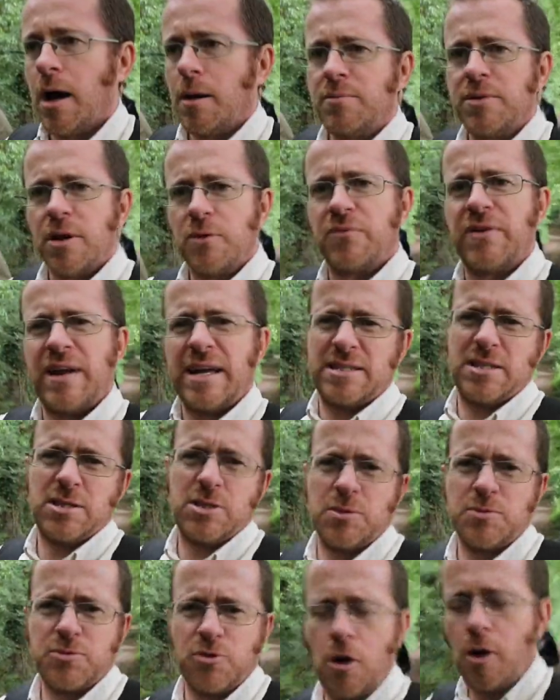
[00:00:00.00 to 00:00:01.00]
Don't forget to
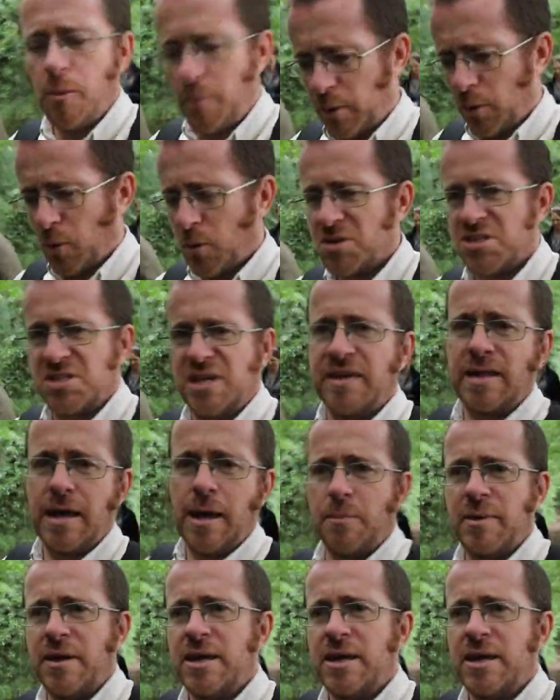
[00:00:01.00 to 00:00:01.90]
subscribe. We always say that